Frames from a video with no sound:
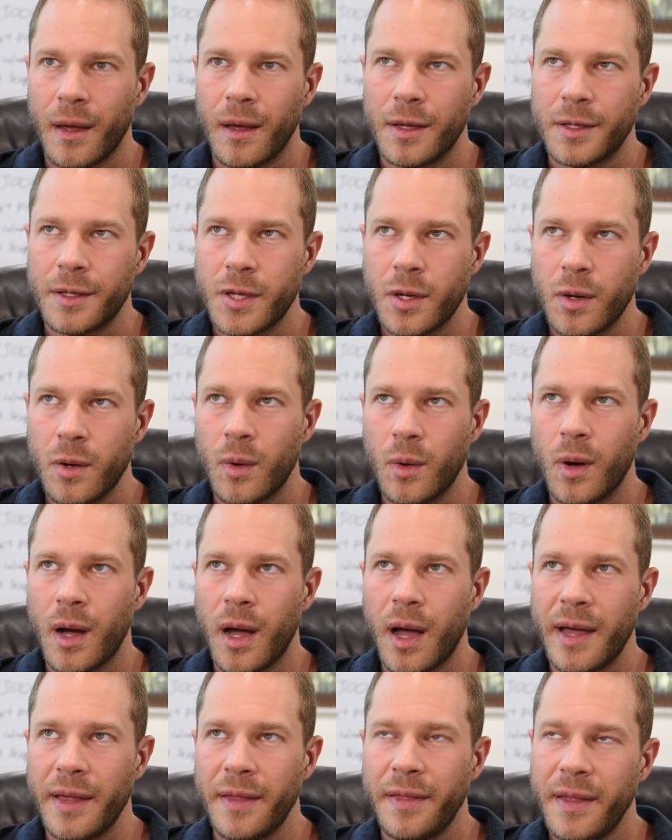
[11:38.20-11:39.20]
So
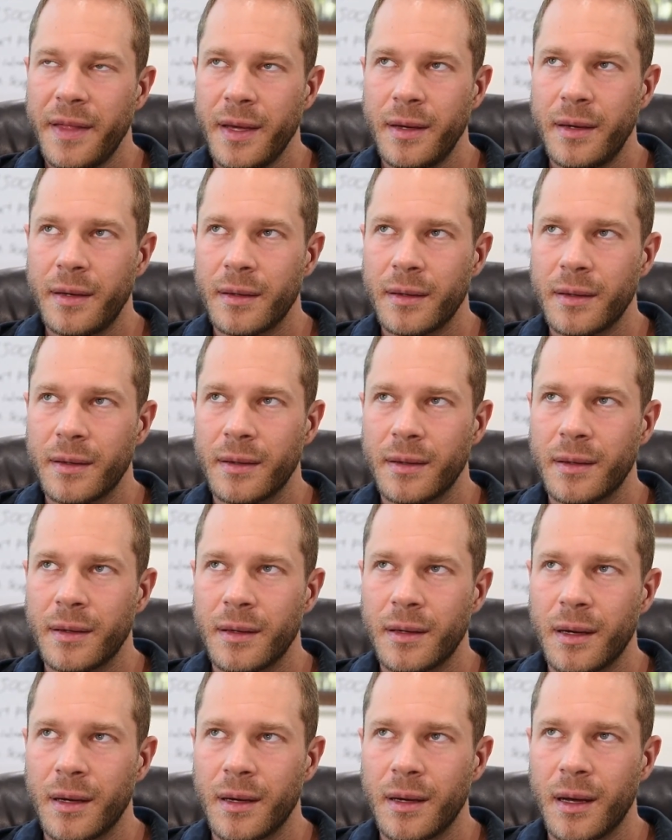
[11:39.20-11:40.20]
I think,
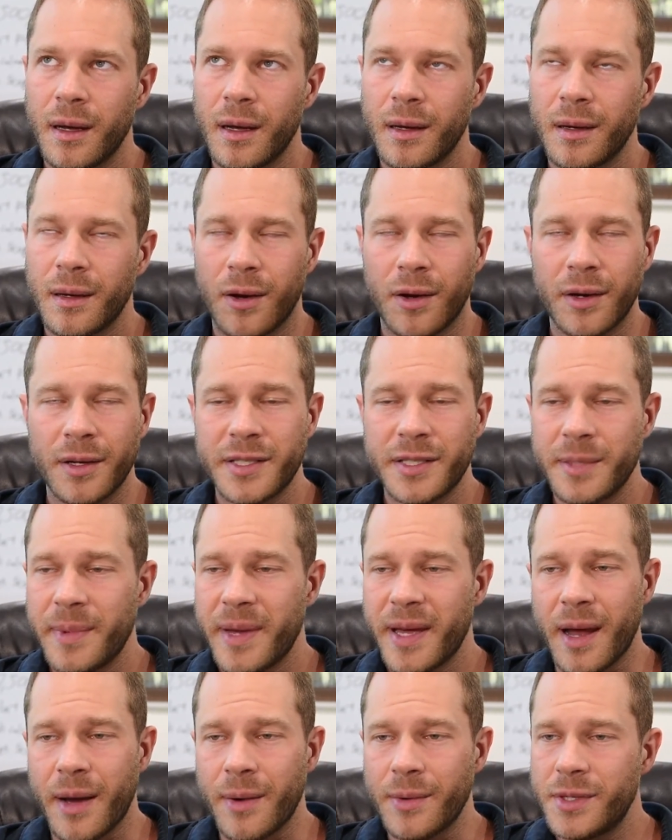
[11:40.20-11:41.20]
honestly,
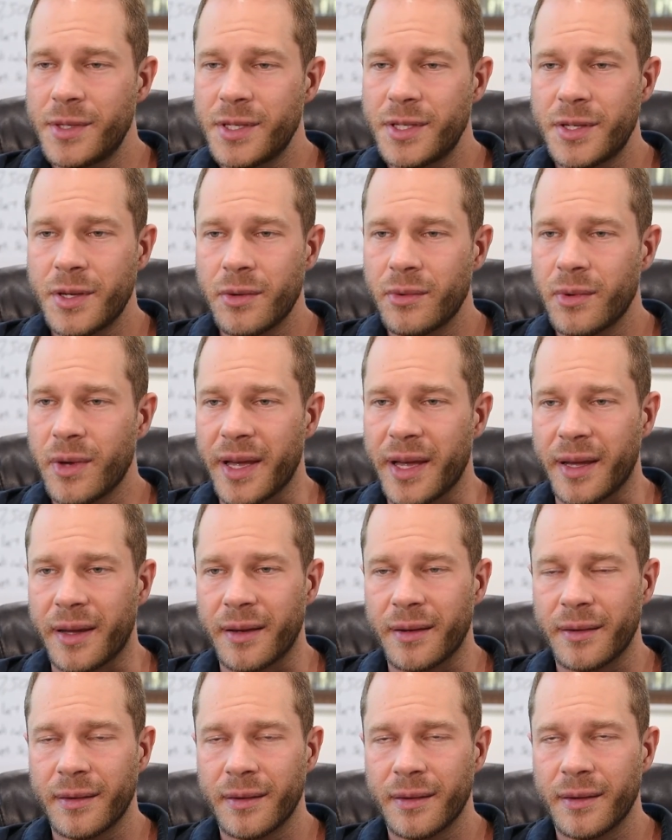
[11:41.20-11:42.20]
man, I was just so
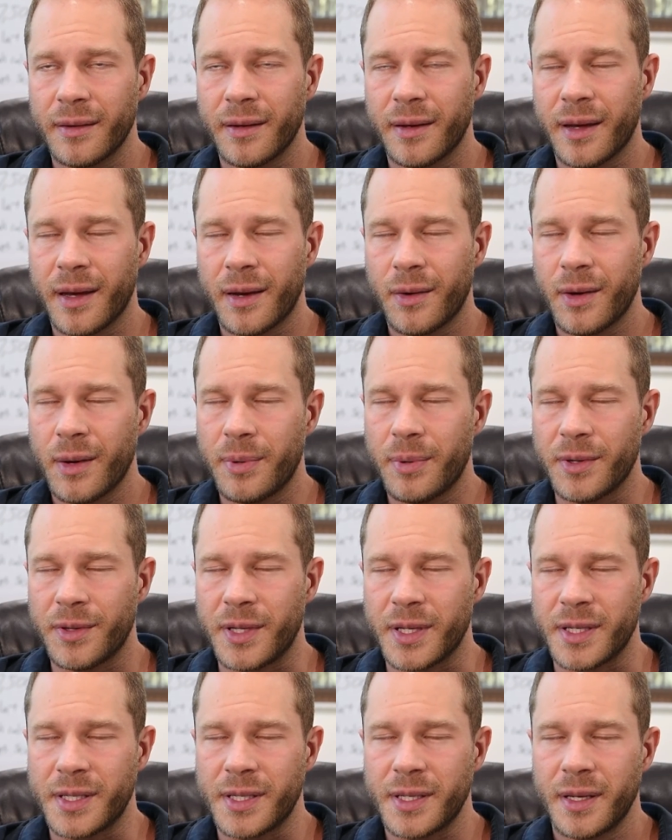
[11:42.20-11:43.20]
like, how do I put
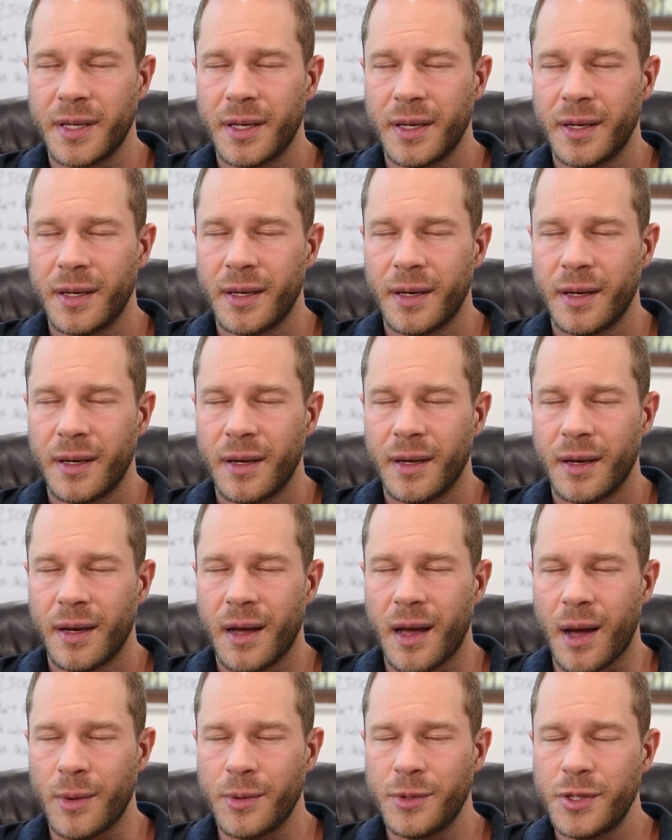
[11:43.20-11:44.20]
this?
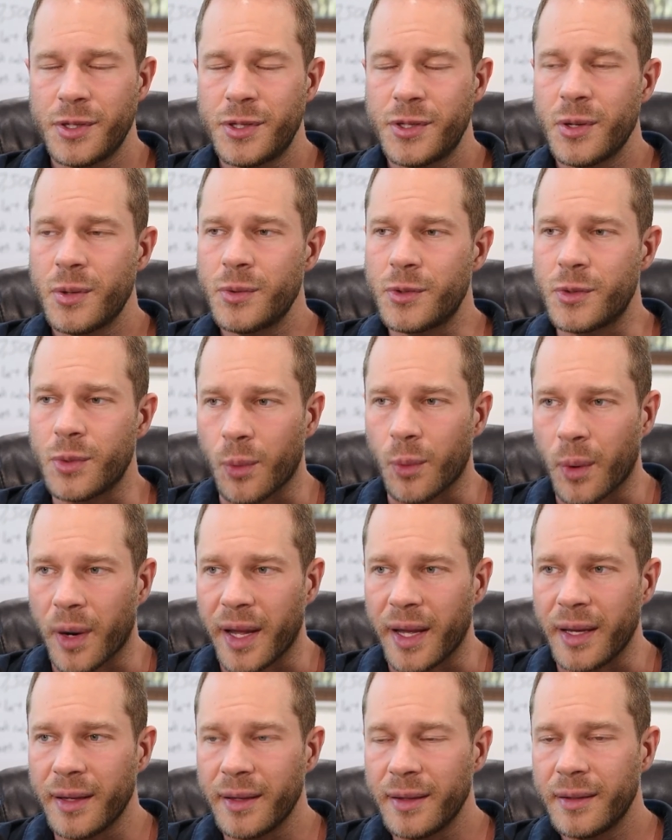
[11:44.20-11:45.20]
I was just so
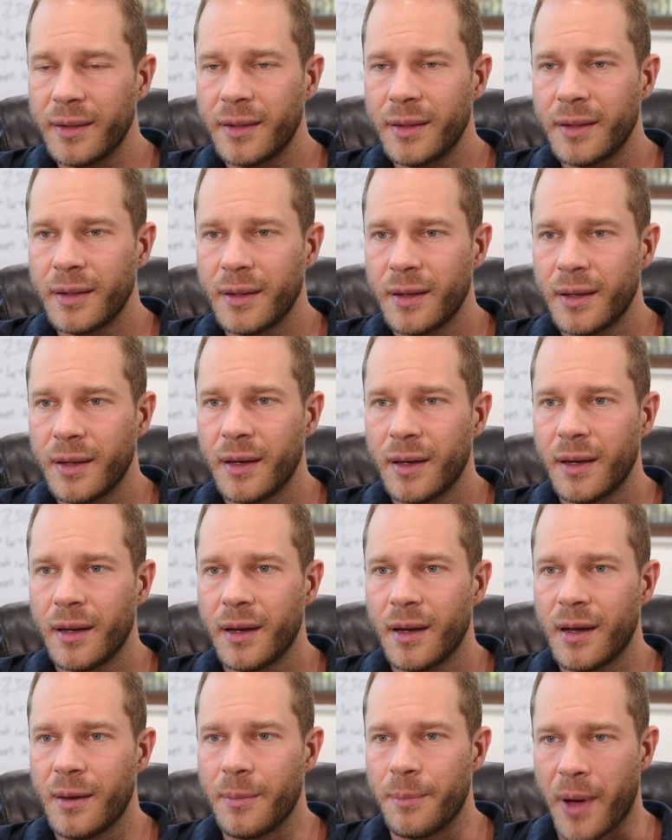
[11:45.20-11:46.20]
drained
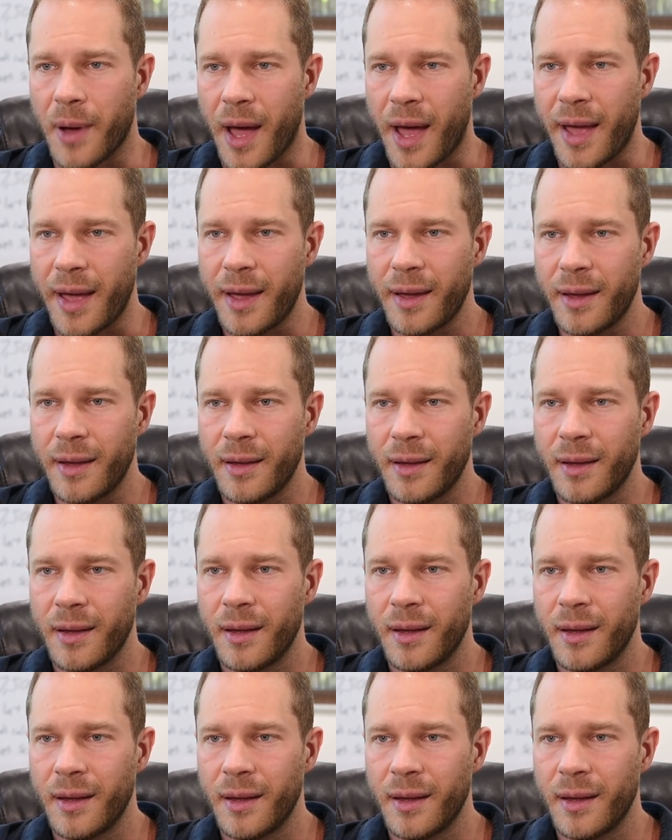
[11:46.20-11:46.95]
by it